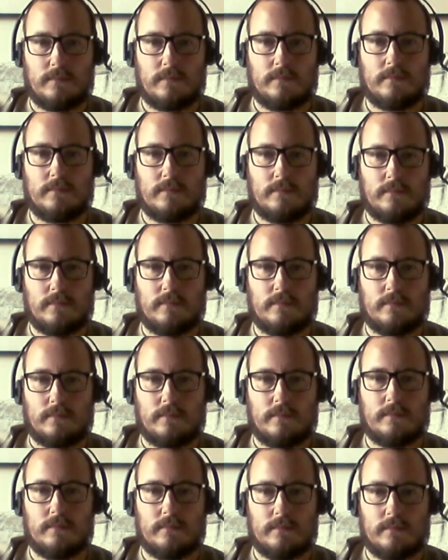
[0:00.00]

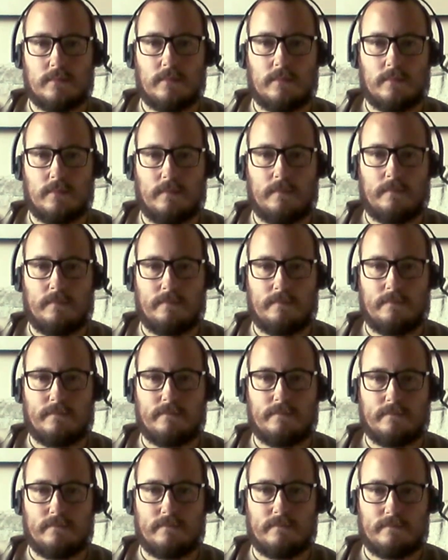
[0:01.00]

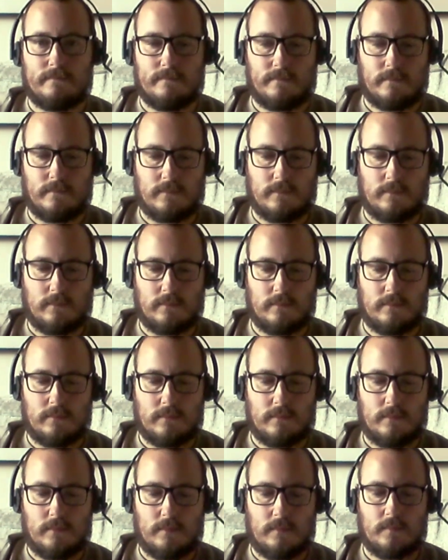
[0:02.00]

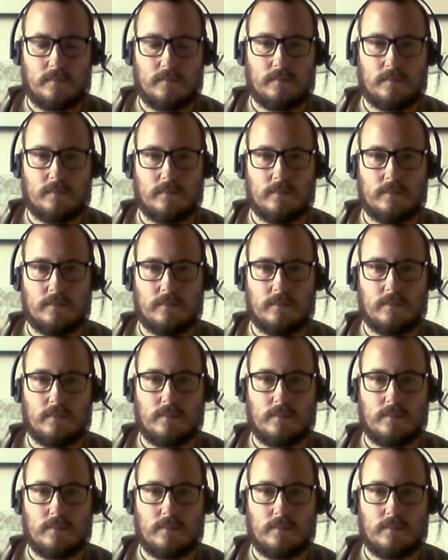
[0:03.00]
No words are spoken by the person on screen.